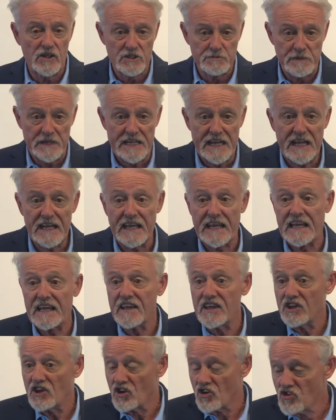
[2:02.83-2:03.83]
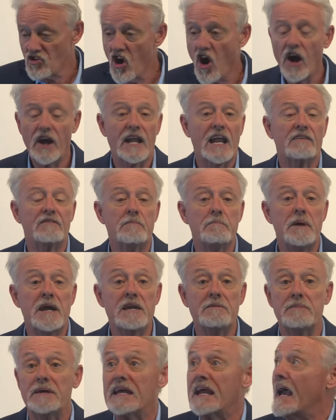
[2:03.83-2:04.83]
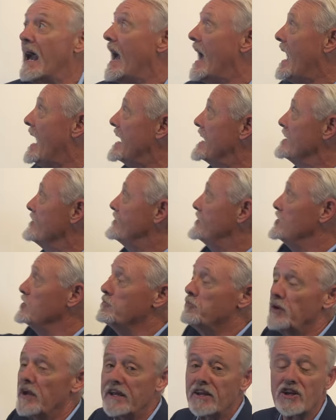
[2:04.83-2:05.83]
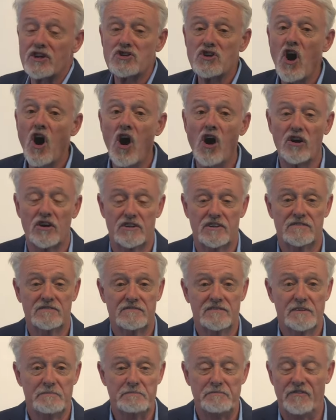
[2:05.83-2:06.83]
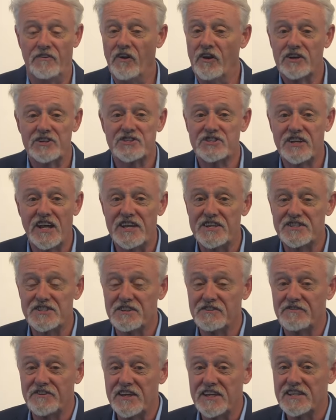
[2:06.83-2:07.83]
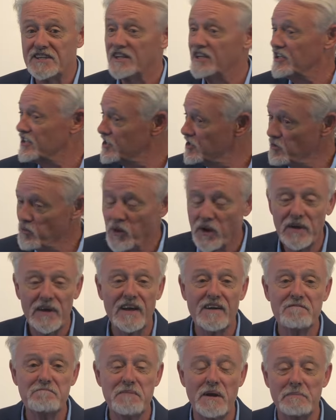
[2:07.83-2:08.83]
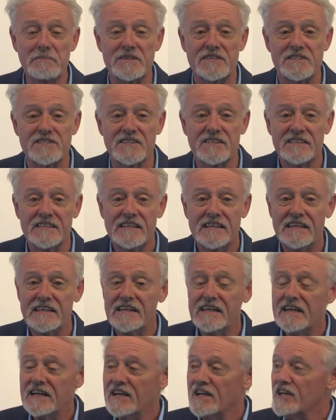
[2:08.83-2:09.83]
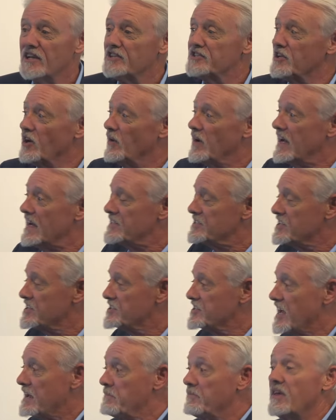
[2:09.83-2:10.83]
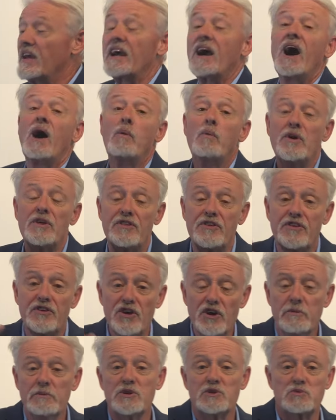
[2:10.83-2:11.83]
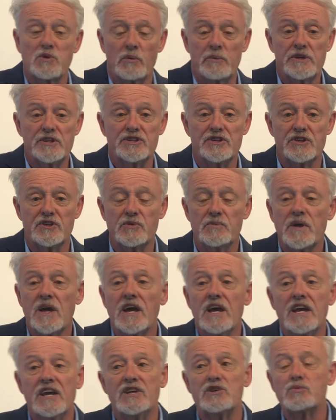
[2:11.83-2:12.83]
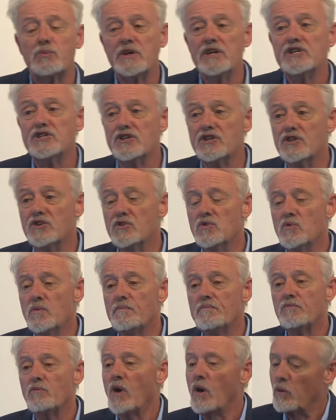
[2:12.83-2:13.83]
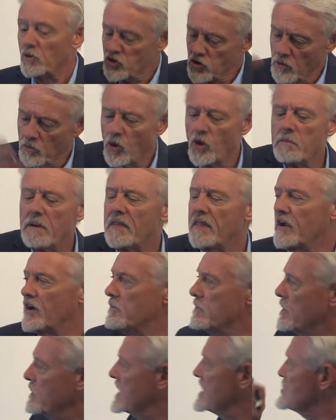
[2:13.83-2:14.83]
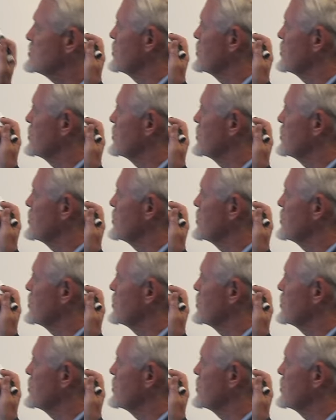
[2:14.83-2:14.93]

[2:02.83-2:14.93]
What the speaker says: is beginning. You're not going to have a baby. And if you breed a dog, first stages of heat, you won't have puppies. So it's the same thing. And with humans, what we do is we'll talk more about that here in a moment. Let's